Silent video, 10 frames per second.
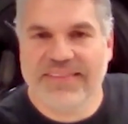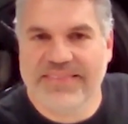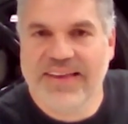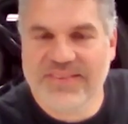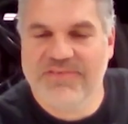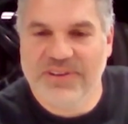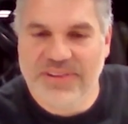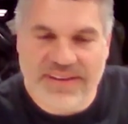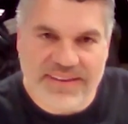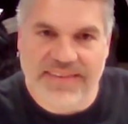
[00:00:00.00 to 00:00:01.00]
that's
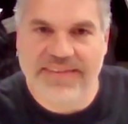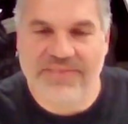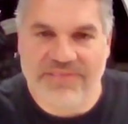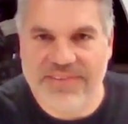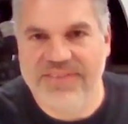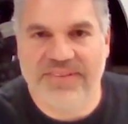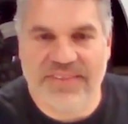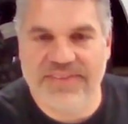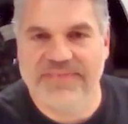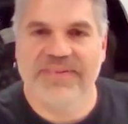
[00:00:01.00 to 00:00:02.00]
really the difference.
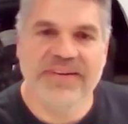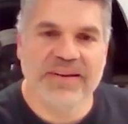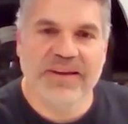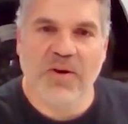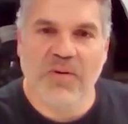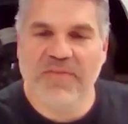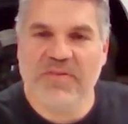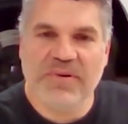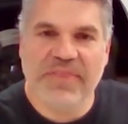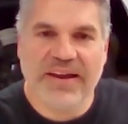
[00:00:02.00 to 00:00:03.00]
We
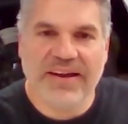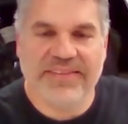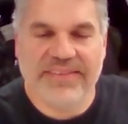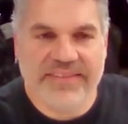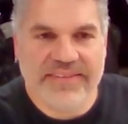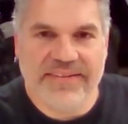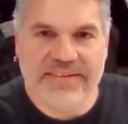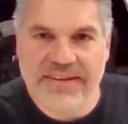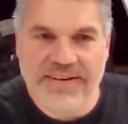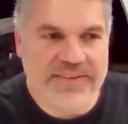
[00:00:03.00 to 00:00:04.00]
haven't been out to
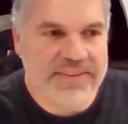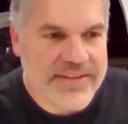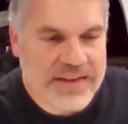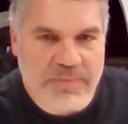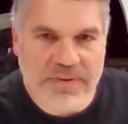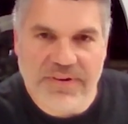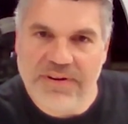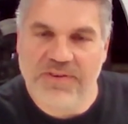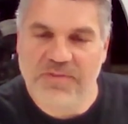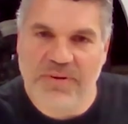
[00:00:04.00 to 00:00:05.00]
you in a couple of
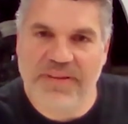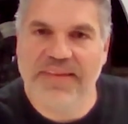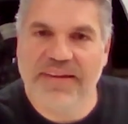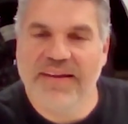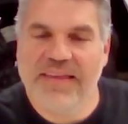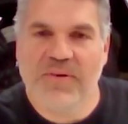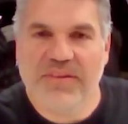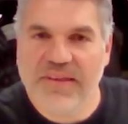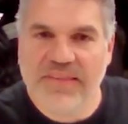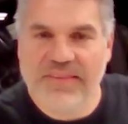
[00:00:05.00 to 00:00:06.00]
years, but yeah, we
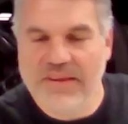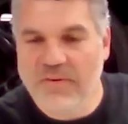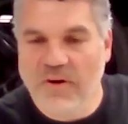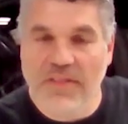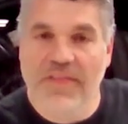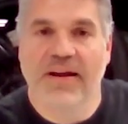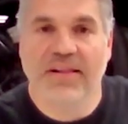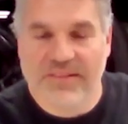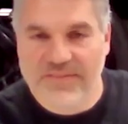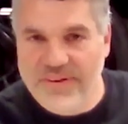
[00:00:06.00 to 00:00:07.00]
did. All the
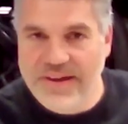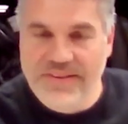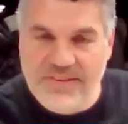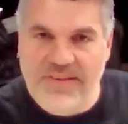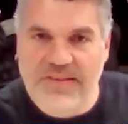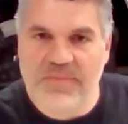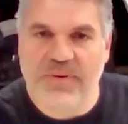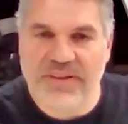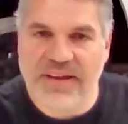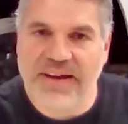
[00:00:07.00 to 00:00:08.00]
LS Fests and some
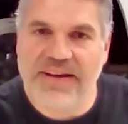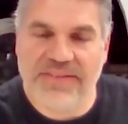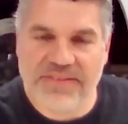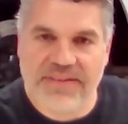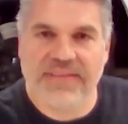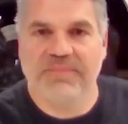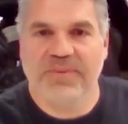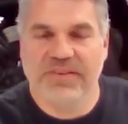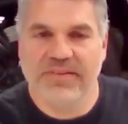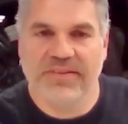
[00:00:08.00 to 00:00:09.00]
good guys and
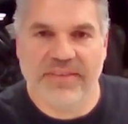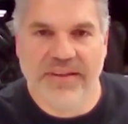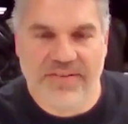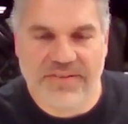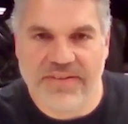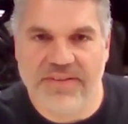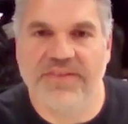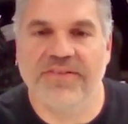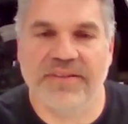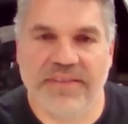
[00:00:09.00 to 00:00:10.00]
C10
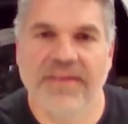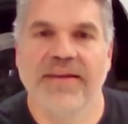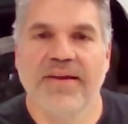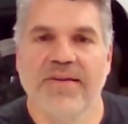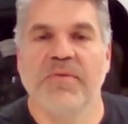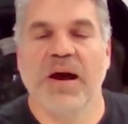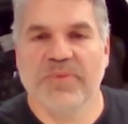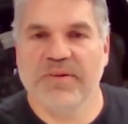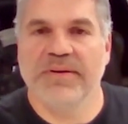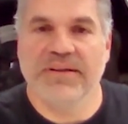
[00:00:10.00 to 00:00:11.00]
Nationals and some
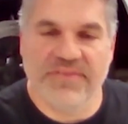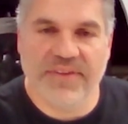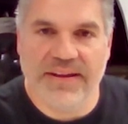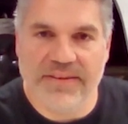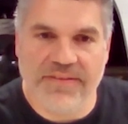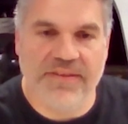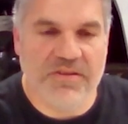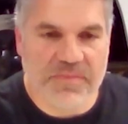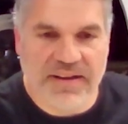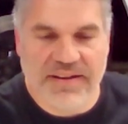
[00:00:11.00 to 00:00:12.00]
Optima events, the
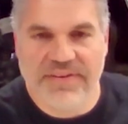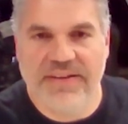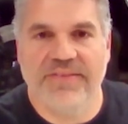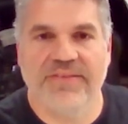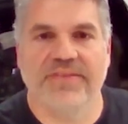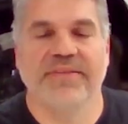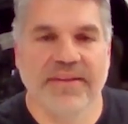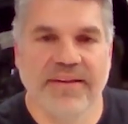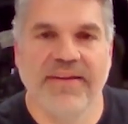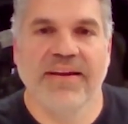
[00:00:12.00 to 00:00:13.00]
UMI events.
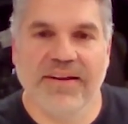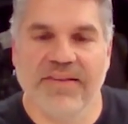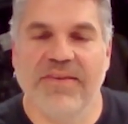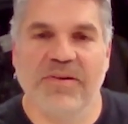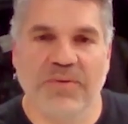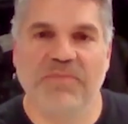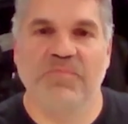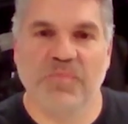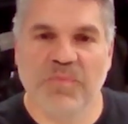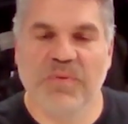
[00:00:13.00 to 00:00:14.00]
But we're
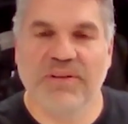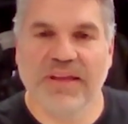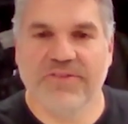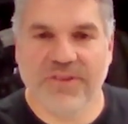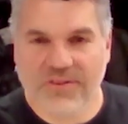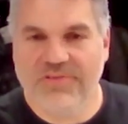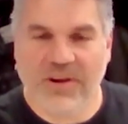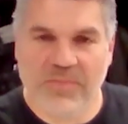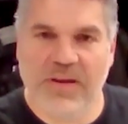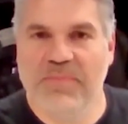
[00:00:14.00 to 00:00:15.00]
not just
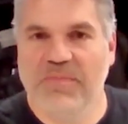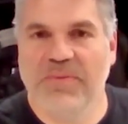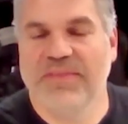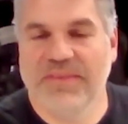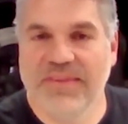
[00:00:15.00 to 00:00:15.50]
truck people, but